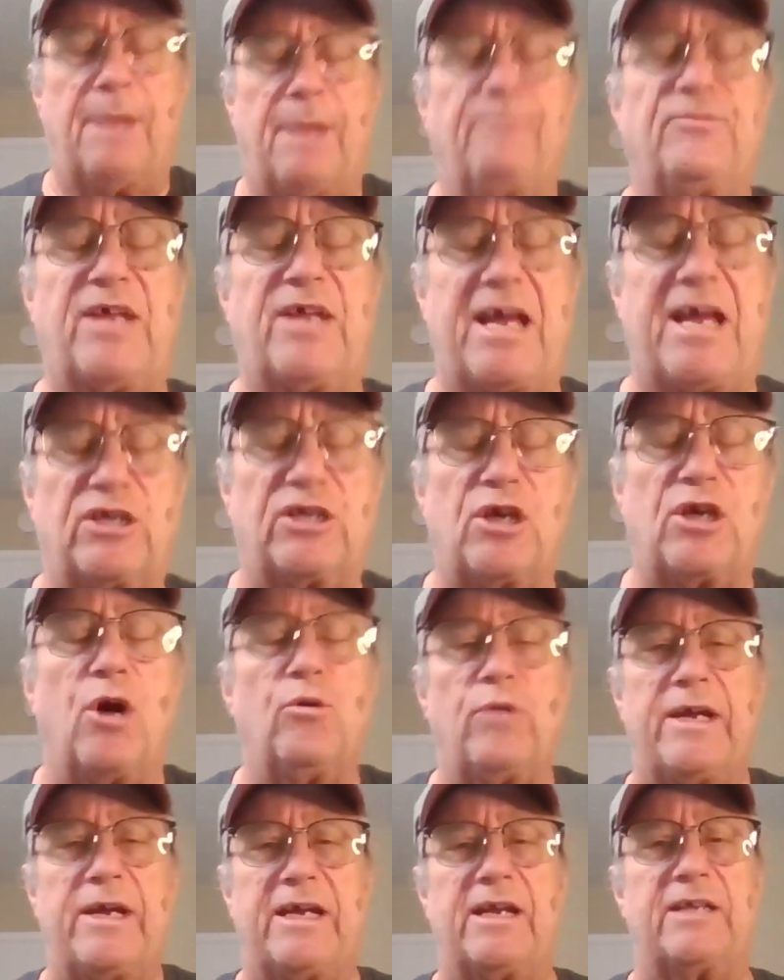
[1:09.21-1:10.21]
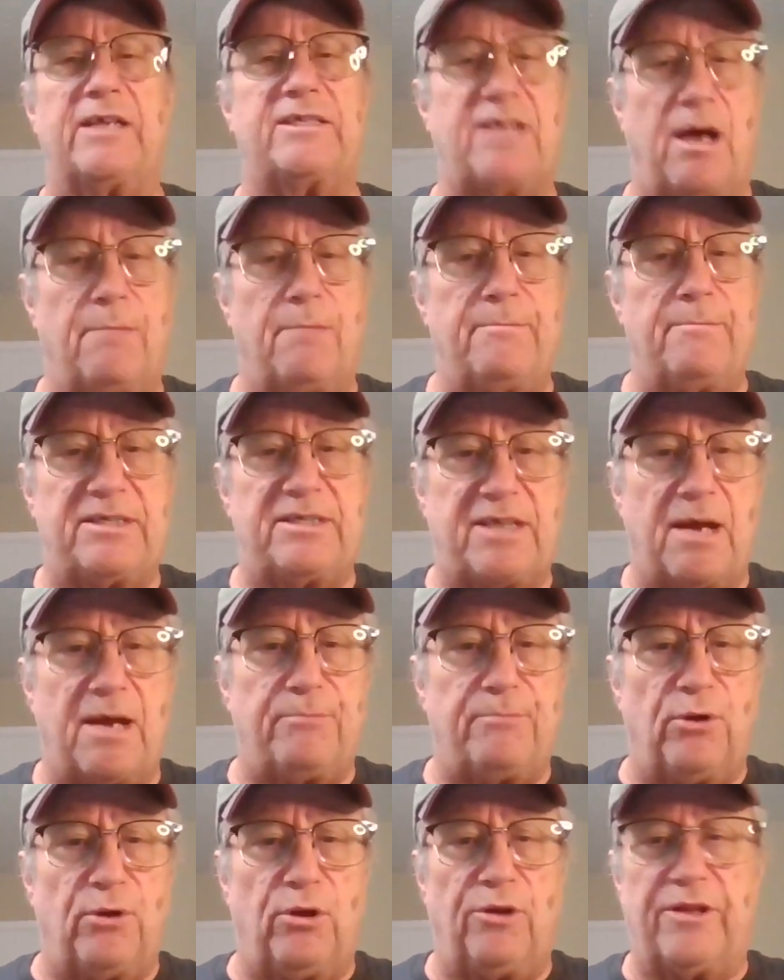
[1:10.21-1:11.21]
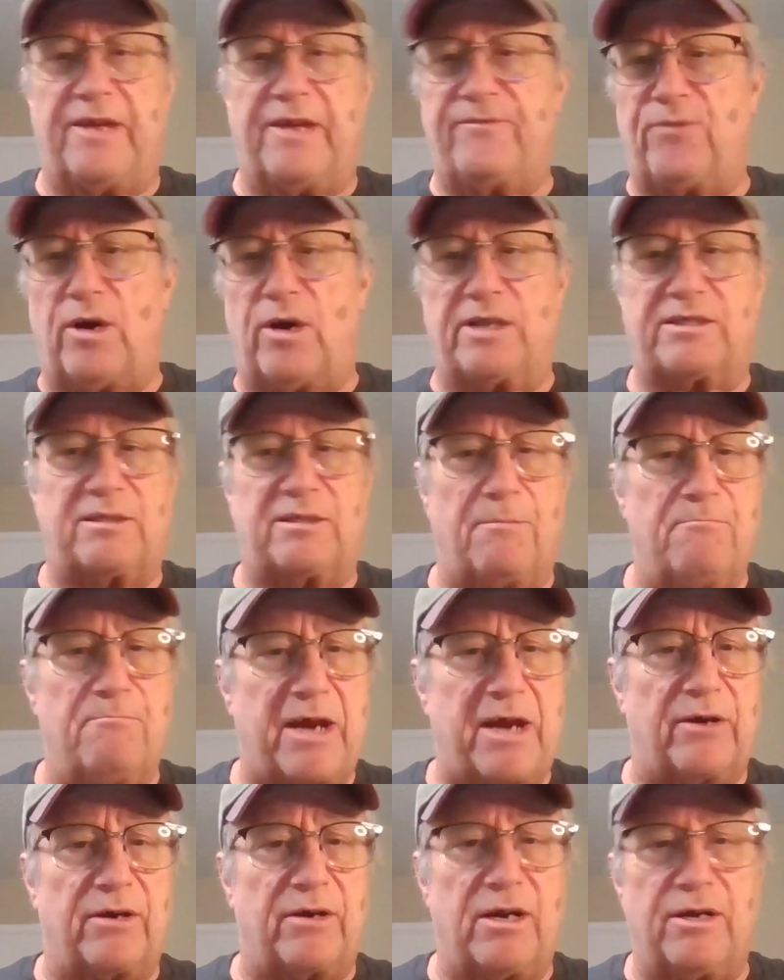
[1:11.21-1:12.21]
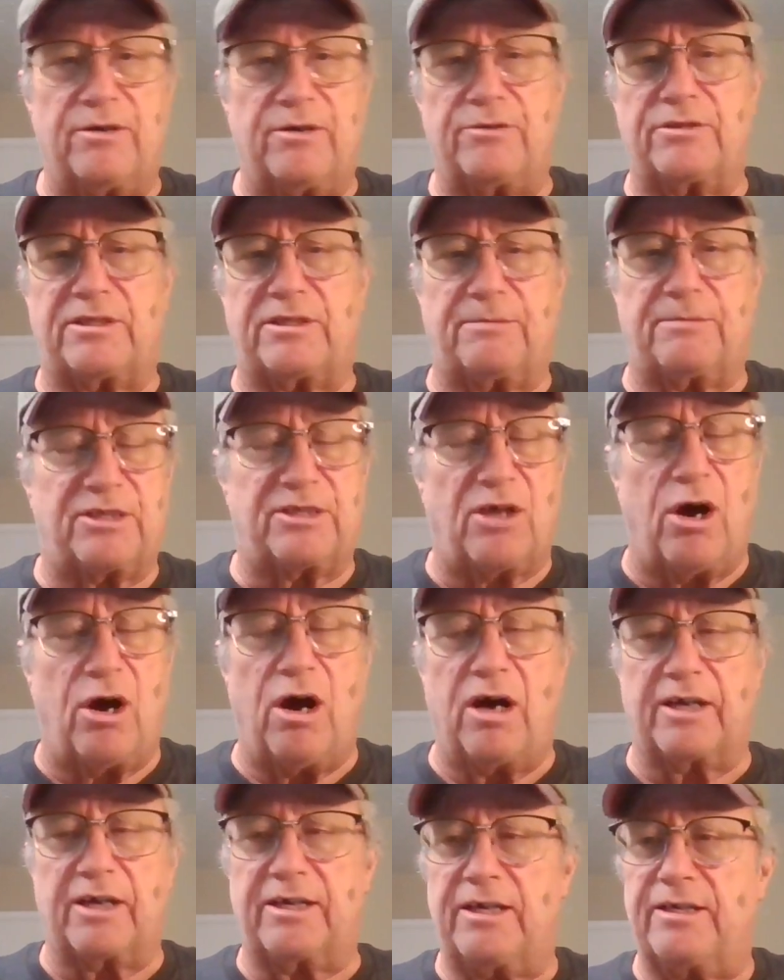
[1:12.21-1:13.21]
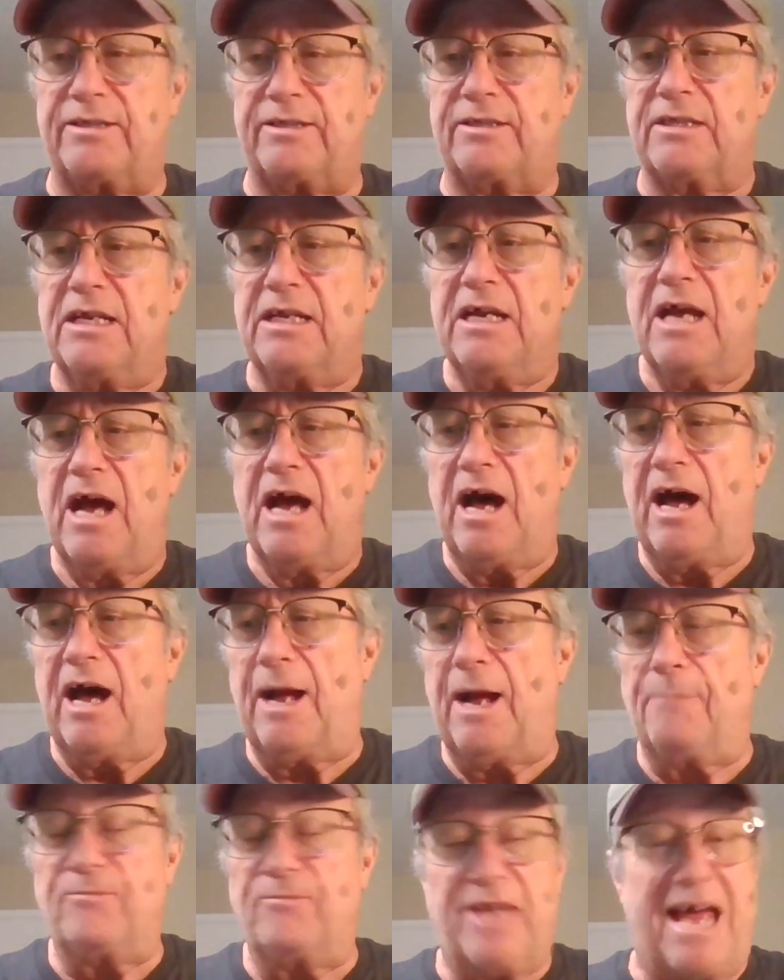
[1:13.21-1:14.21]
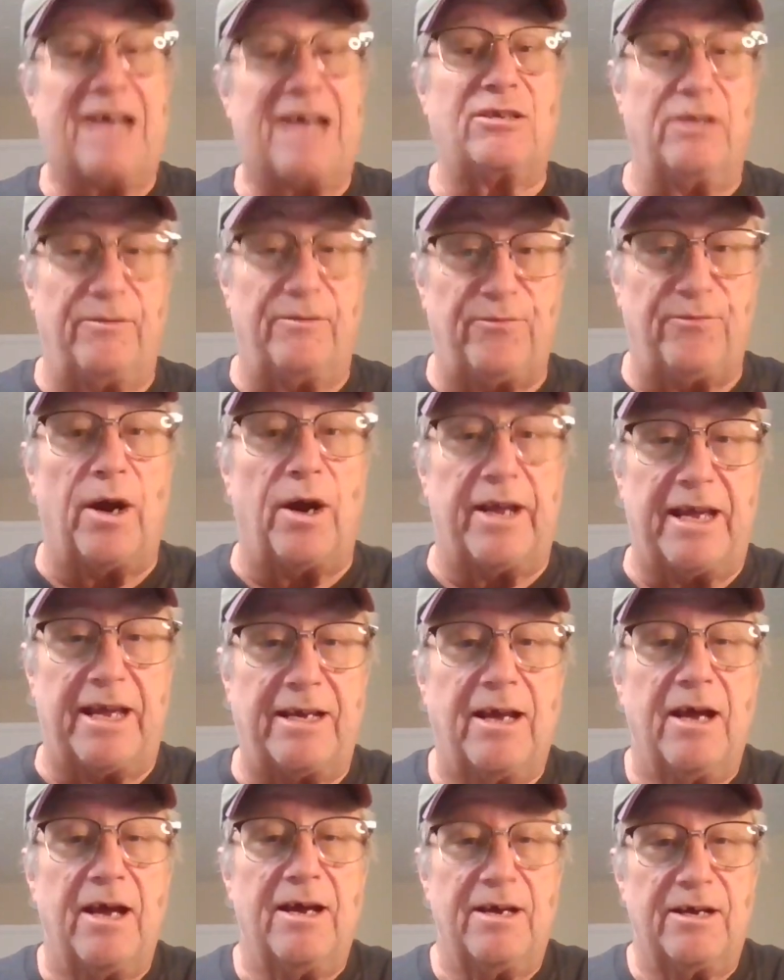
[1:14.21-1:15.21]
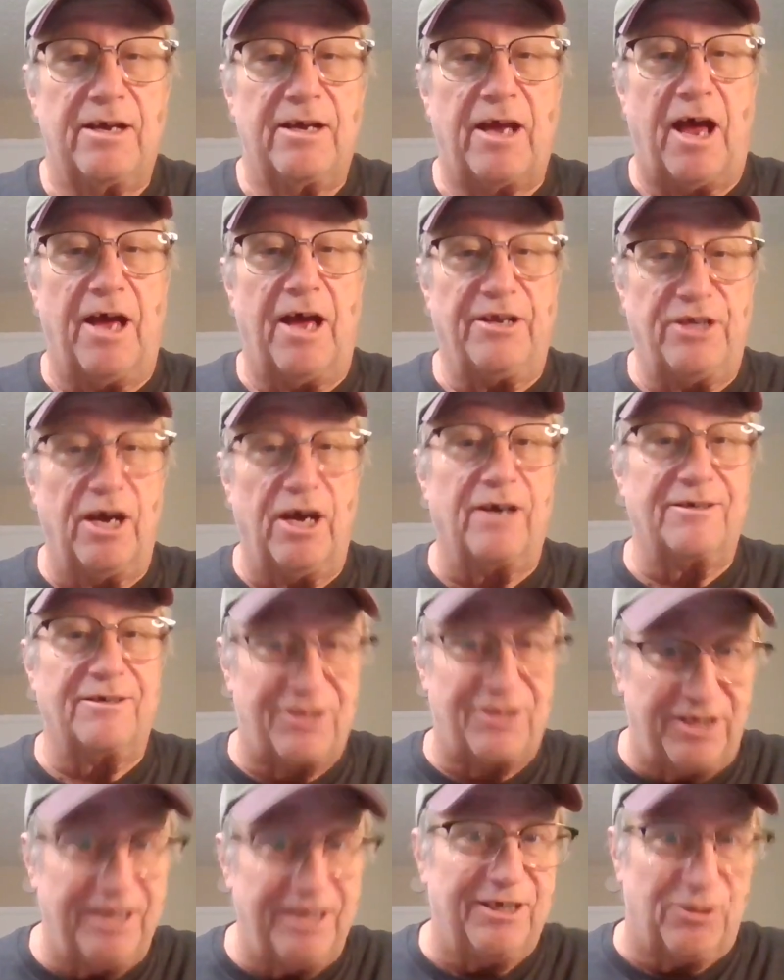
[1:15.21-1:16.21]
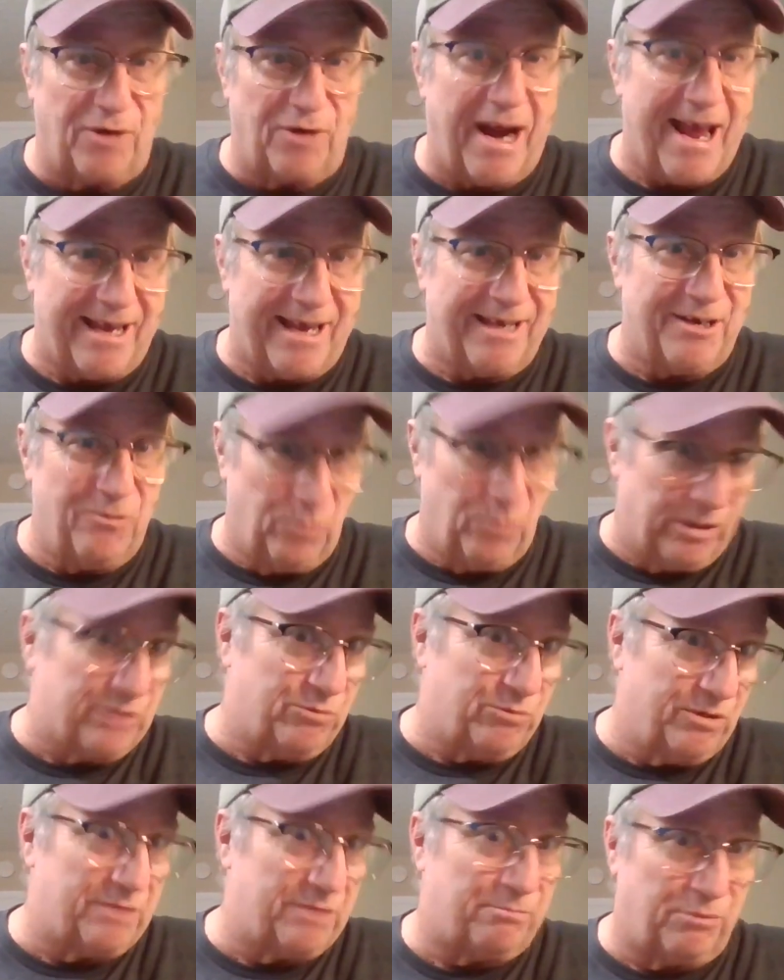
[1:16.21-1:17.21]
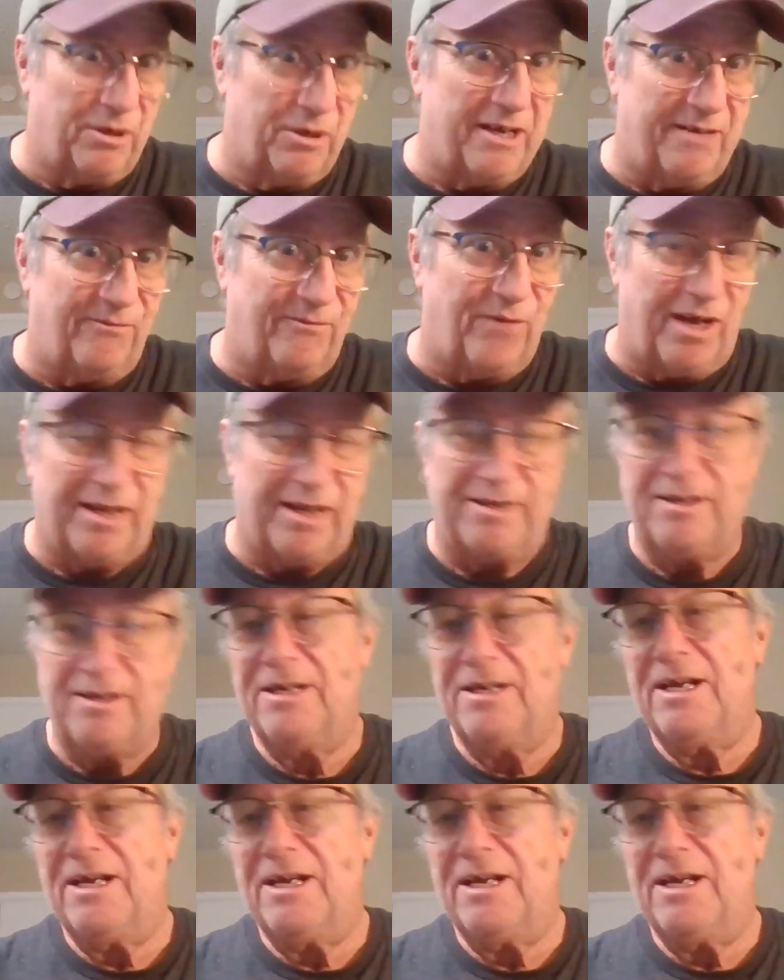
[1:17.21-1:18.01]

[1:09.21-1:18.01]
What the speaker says: They had to go in a temple. They fought some marrows, some sahagins. They actually fought a young sea dragon, which was pretty fun.